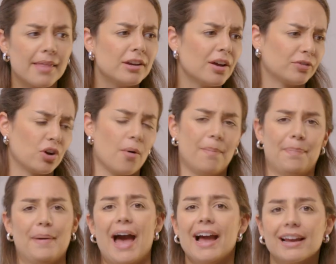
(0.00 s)
and then you have to go
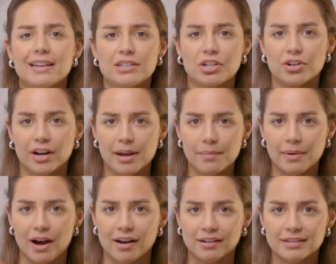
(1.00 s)
back into your
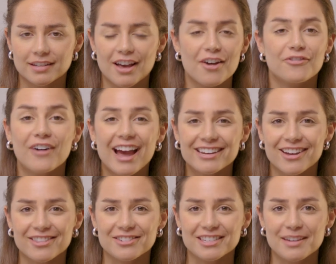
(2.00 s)
inbox, find
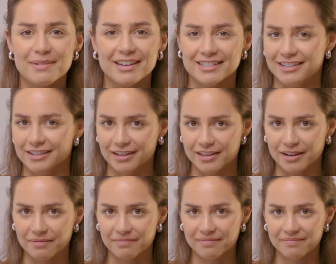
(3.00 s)
all those emails, and delete
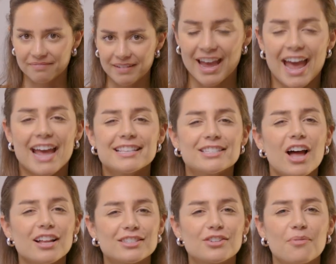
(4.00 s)
them. It's
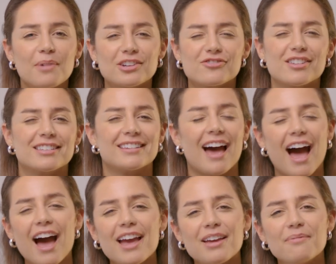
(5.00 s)
not so much the
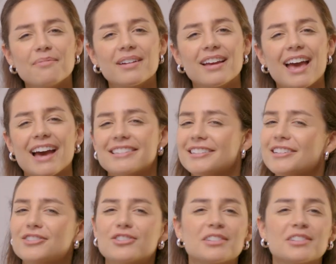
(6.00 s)
time as it is